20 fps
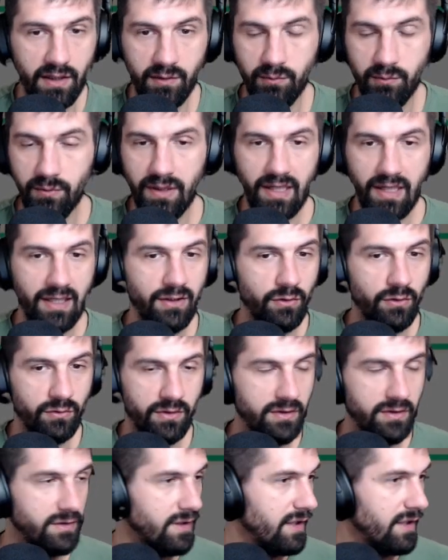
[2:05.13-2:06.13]
but I
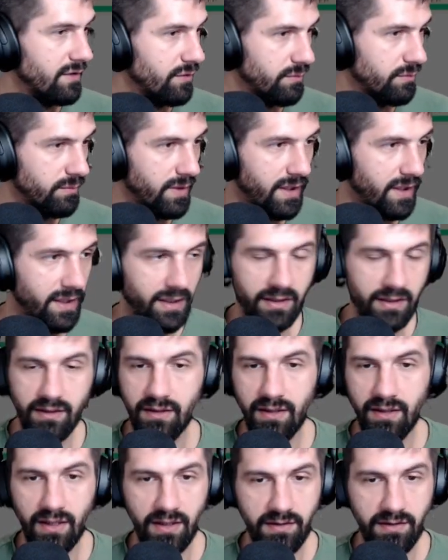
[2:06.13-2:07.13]
don't I don't
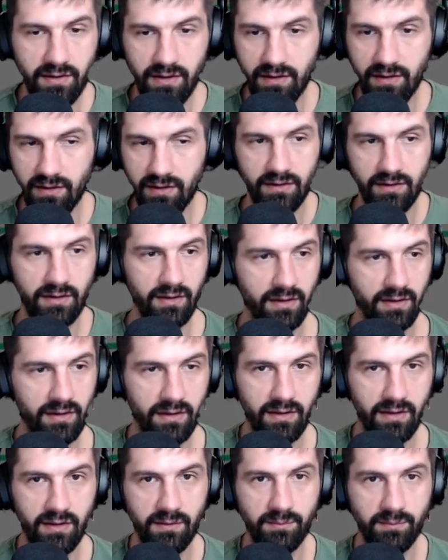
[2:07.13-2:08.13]
mind. I think
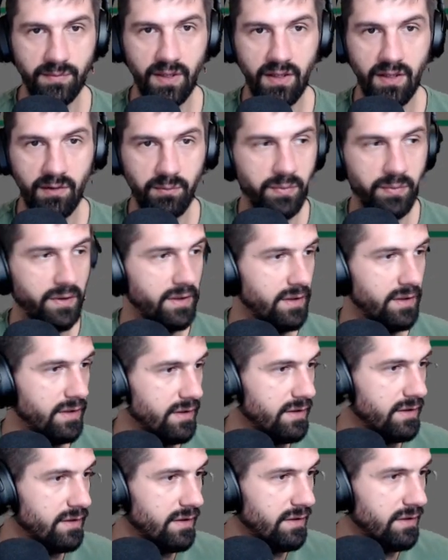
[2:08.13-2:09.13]
uh,
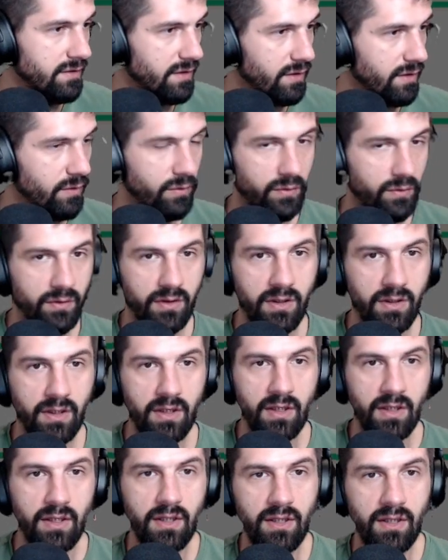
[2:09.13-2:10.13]
helping you know
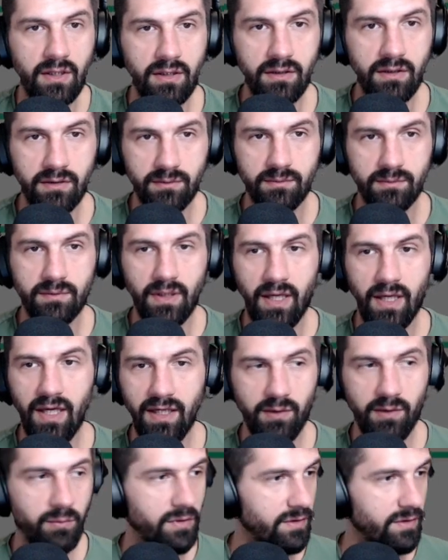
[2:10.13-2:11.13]

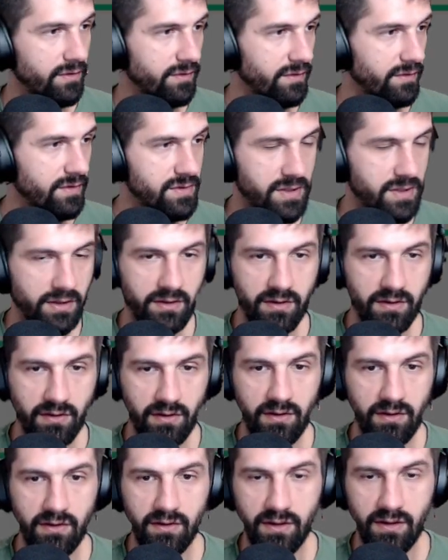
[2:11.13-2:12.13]
animals in
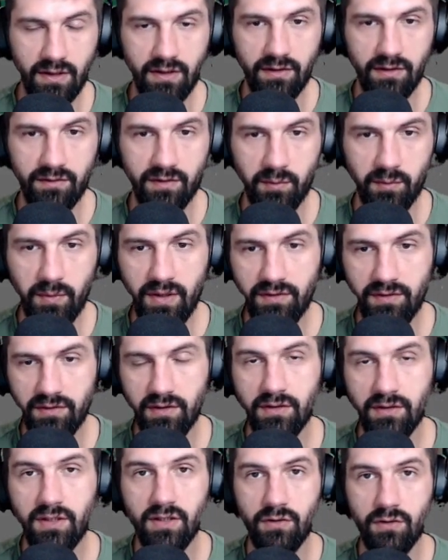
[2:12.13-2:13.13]
general is
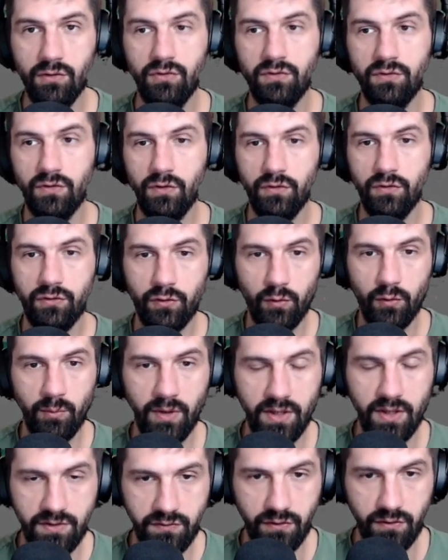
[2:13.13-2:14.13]
amazing. Thank you so so
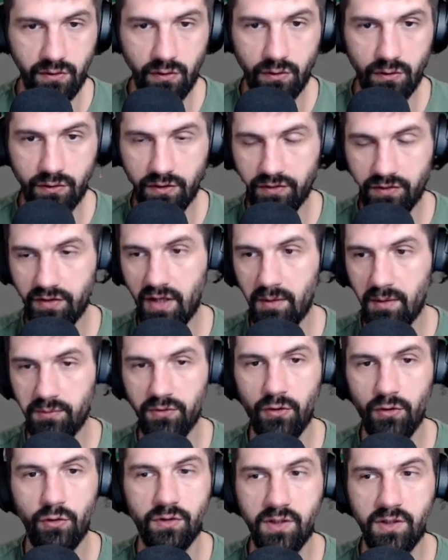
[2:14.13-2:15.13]
much for all the
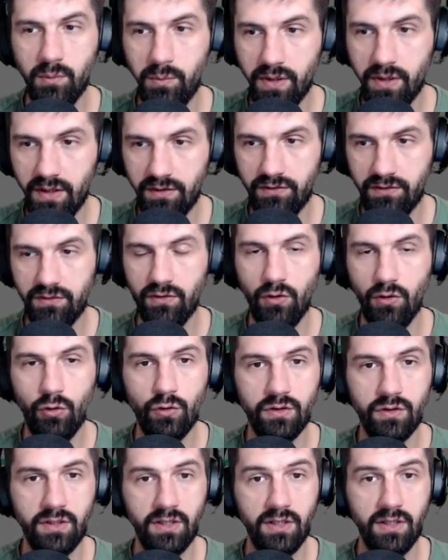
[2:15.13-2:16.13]
subs, all the bits,
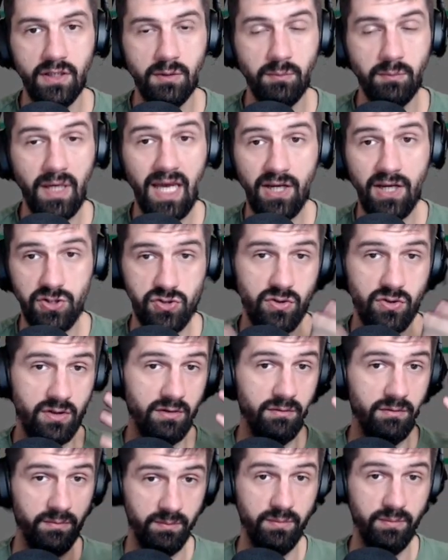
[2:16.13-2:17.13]
all the
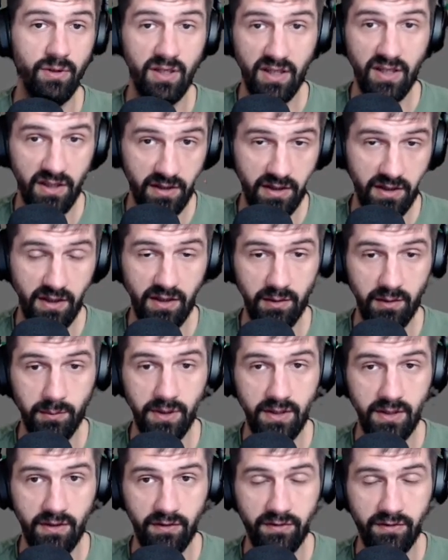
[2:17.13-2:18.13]
actual lurking
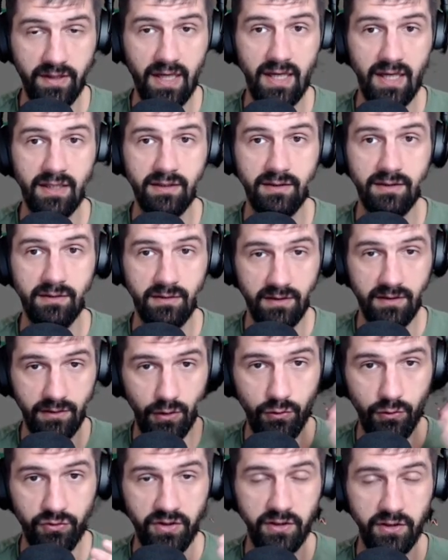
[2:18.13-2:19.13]
because that
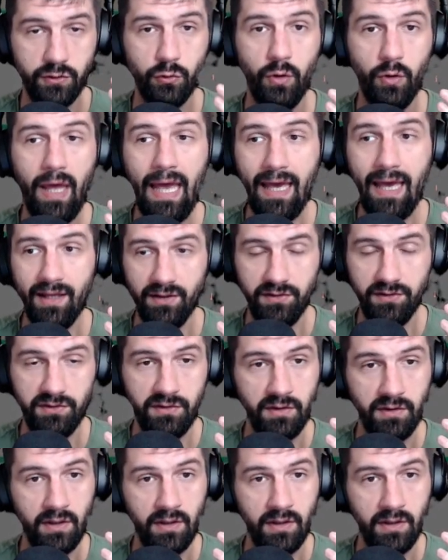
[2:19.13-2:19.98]
goes into ads,